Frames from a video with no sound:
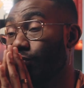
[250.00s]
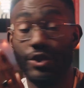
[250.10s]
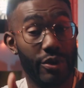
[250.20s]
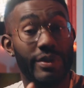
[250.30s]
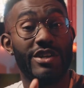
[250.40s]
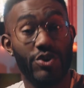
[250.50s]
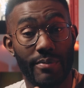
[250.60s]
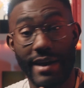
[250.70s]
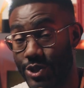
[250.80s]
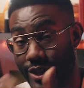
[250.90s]
Well, you don't need to
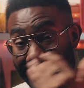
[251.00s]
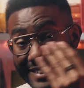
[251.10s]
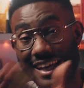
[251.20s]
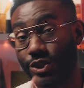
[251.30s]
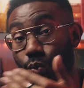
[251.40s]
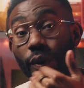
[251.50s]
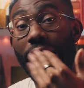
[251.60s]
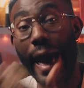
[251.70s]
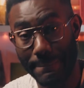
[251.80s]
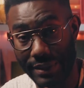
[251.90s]
imagine, because that's what
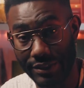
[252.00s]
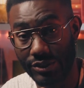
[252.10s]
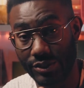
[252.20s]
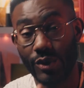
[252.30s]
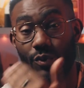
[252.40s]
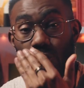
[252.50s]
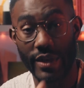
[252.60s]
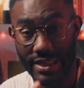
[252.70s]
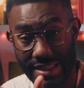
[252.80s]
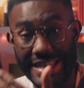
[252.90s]
happens
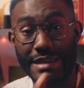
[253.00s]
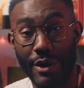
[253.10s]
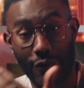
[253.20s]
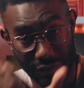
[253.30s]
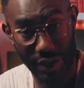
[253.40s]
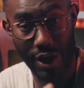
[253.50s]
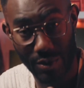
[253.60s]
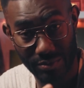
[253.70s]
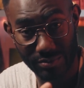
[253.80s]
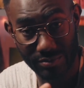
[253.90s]
with email
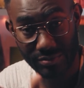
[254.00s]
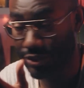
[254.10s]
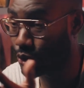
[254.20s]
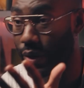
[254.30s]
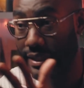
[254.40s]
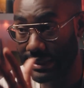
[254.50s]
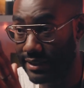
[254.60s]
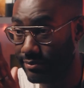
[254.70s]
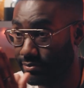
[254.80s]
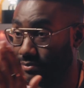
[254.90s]
flow. It's
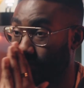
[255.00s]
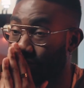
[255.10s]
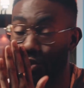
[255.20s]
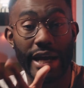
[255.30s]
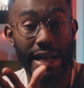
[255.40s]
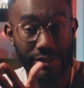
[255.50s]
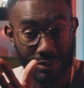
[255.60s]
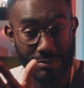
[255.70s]
crazy. Try it out